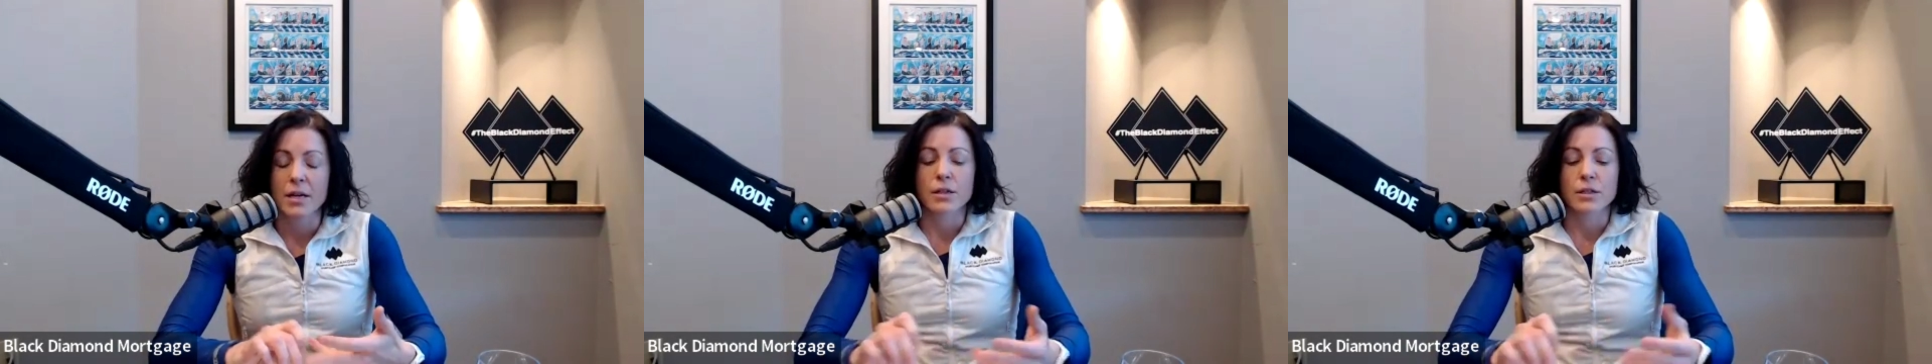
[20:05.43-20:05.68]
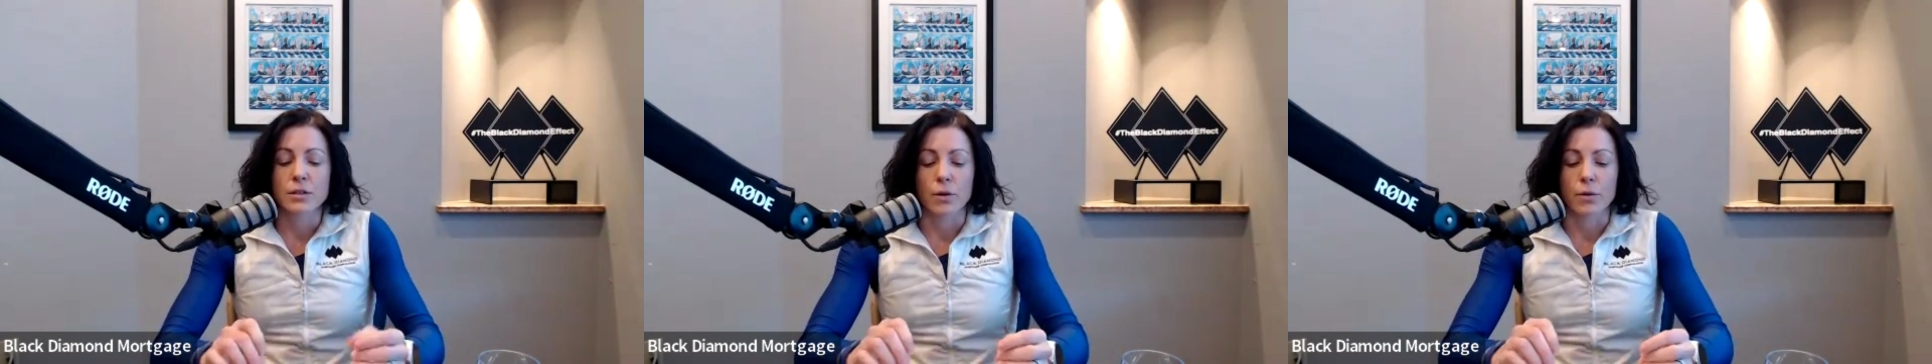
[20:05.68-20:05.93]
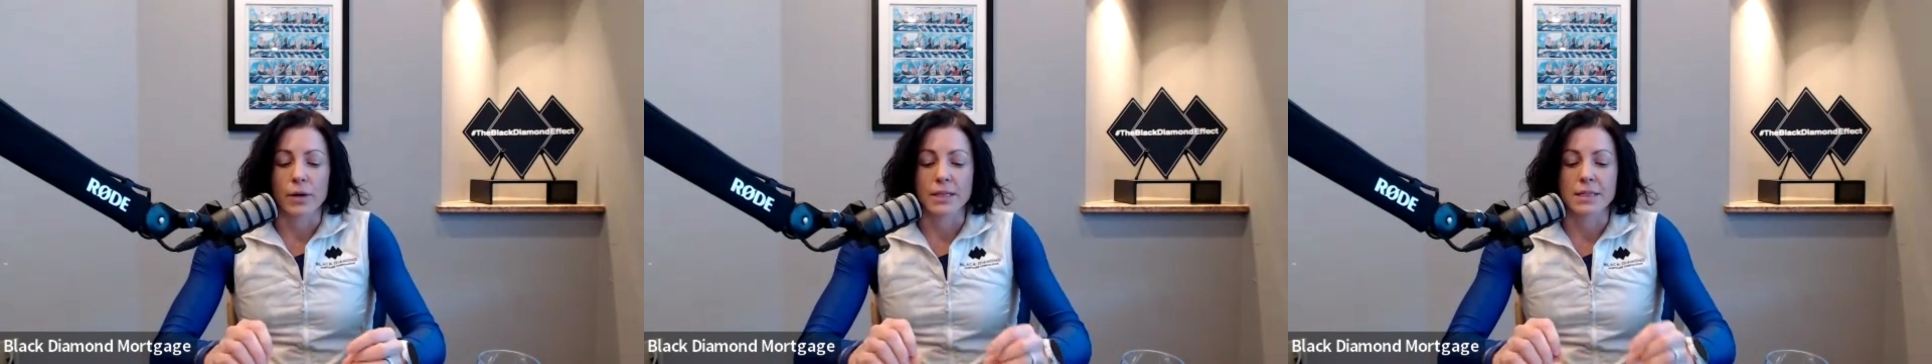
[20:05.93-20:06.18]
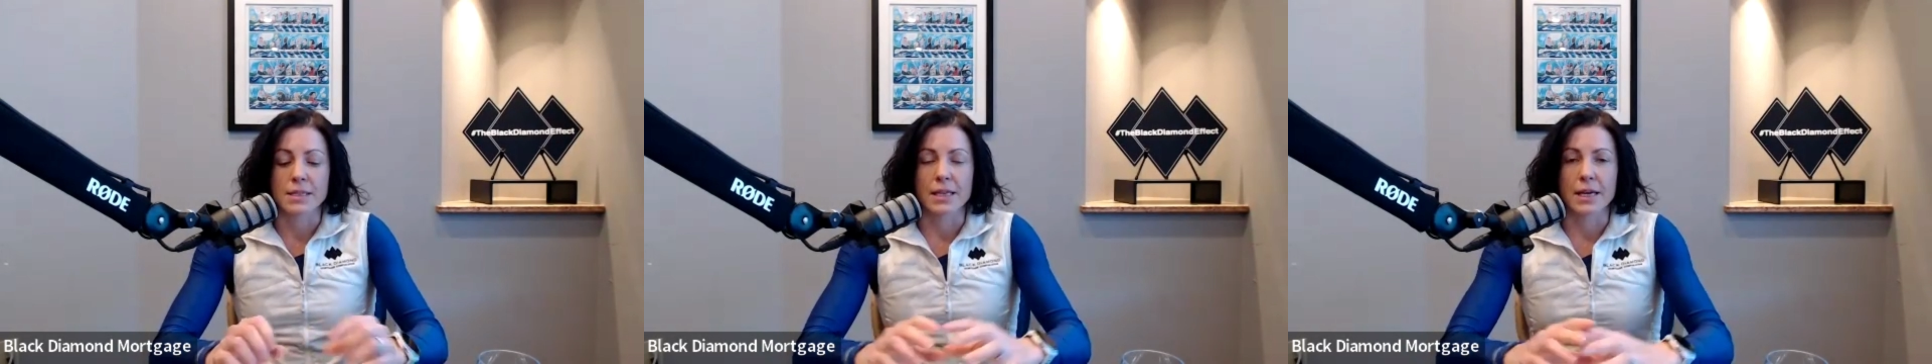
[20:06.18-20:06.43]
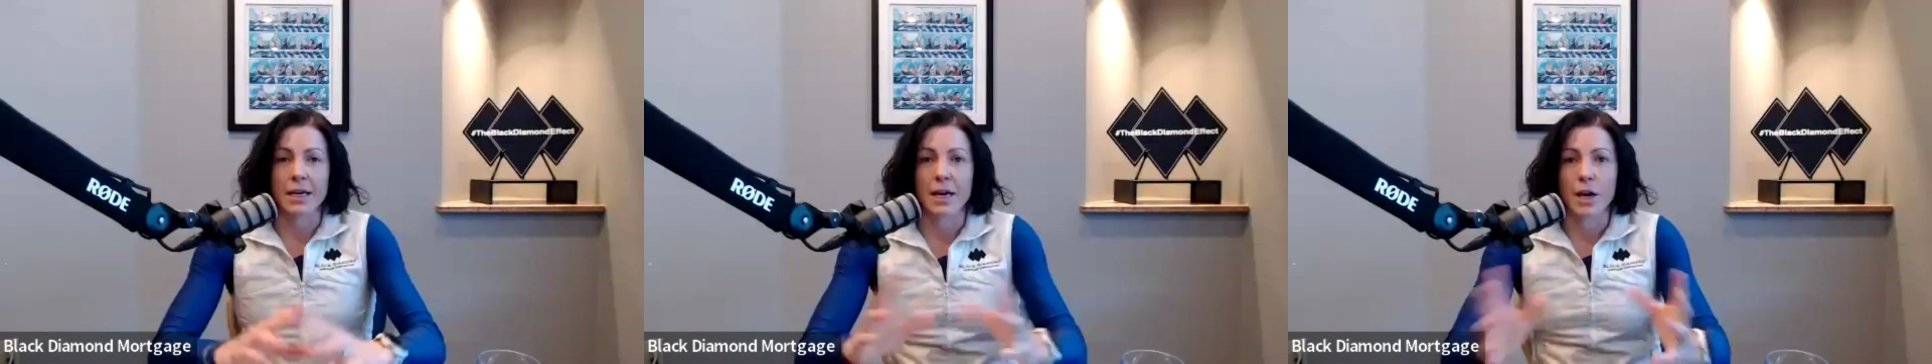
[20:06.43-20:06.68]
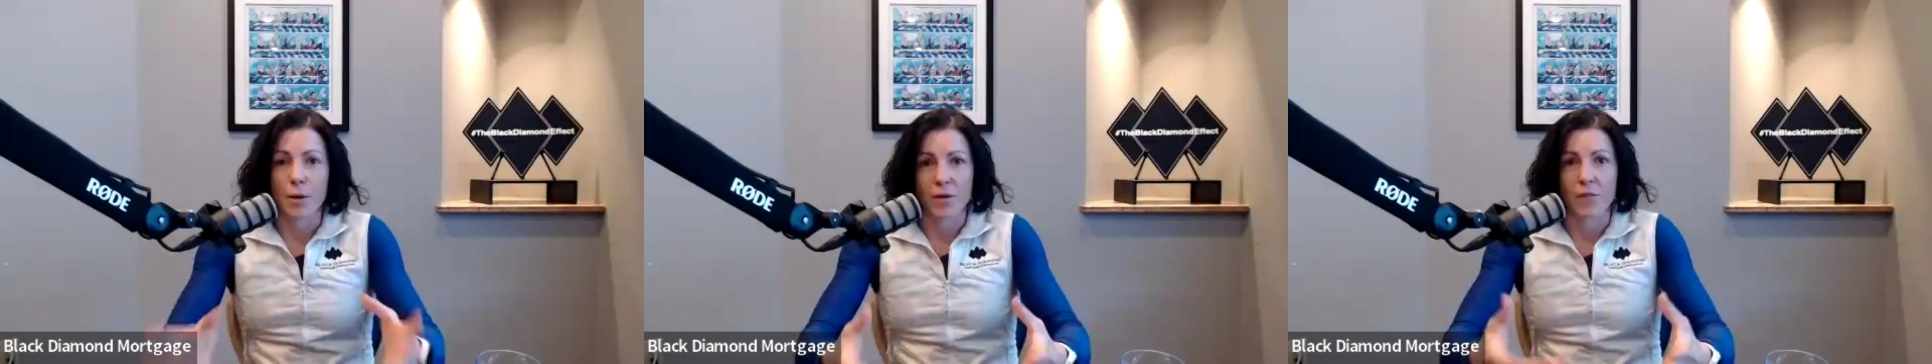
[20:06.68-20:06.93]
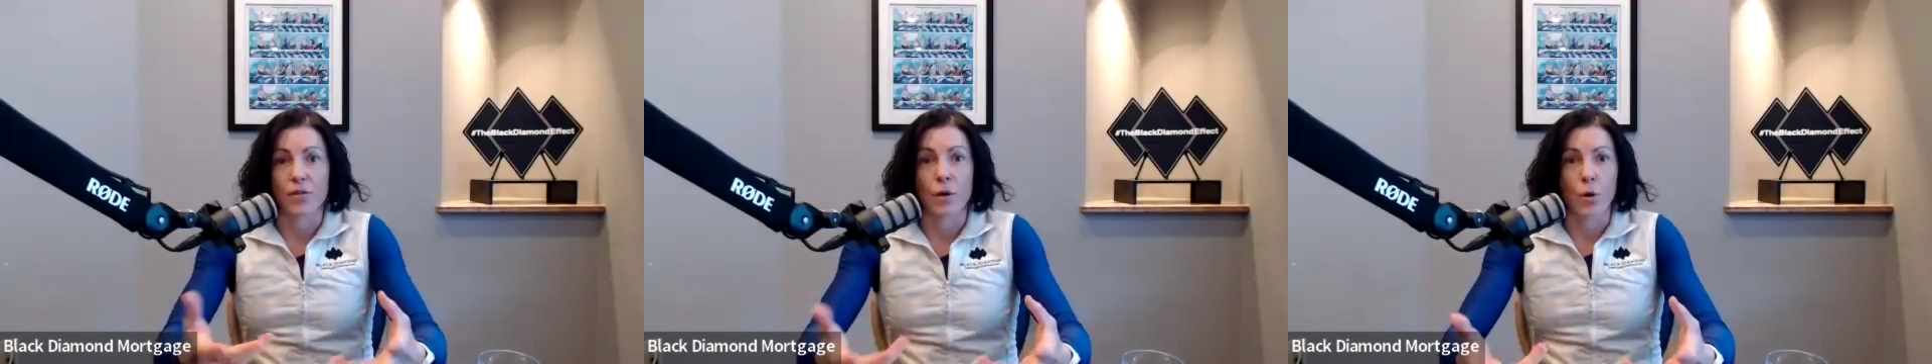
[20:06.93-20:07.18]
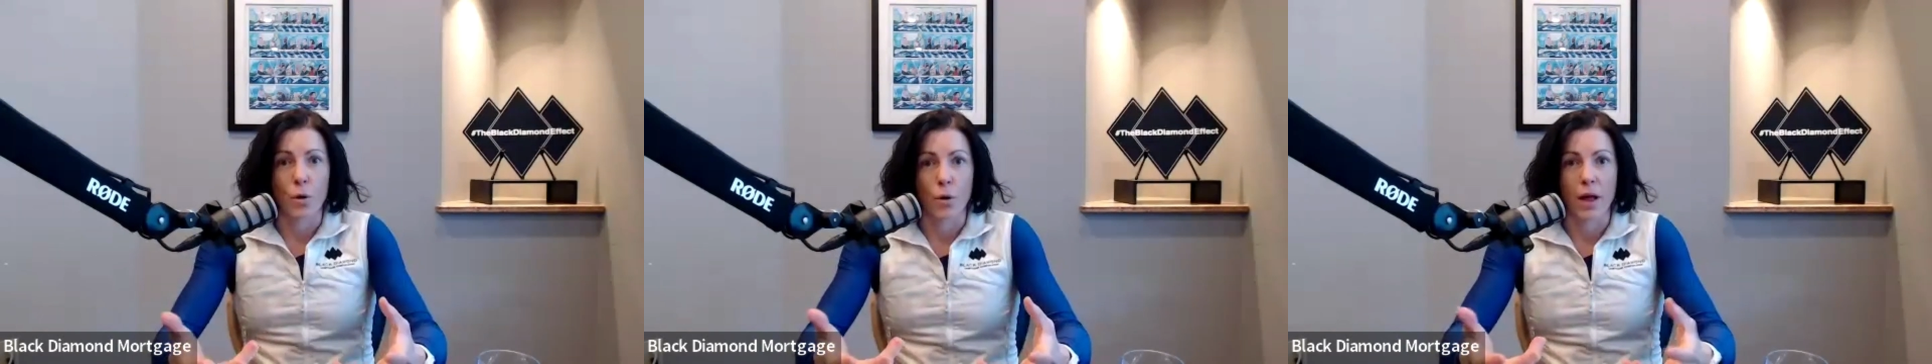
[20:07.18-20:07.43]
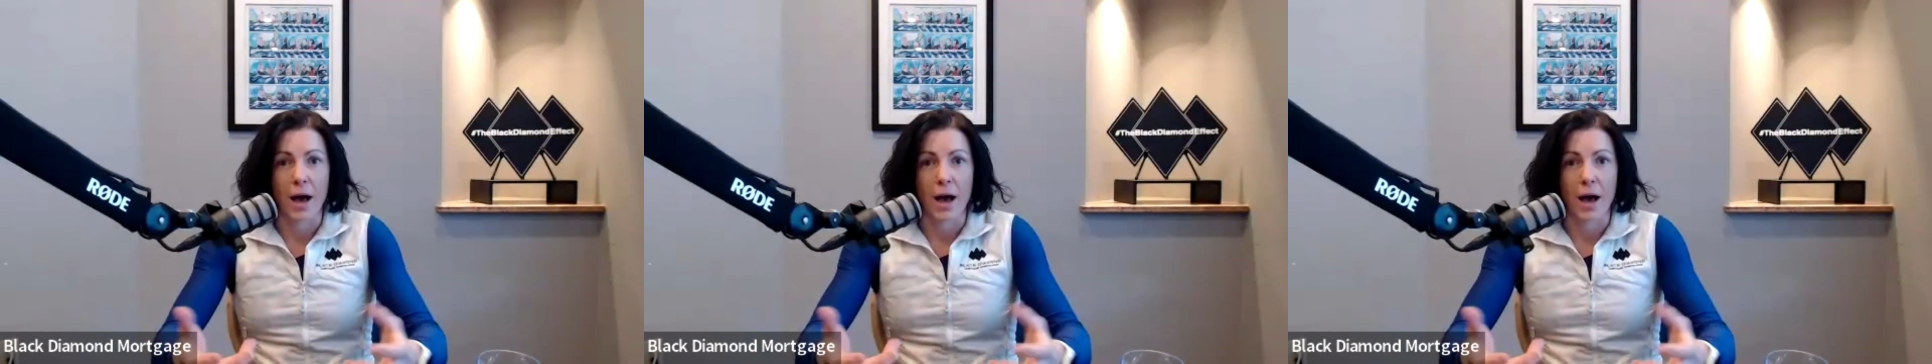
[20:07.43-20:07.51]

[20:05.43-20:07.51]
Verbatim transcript: So it's the income of the whole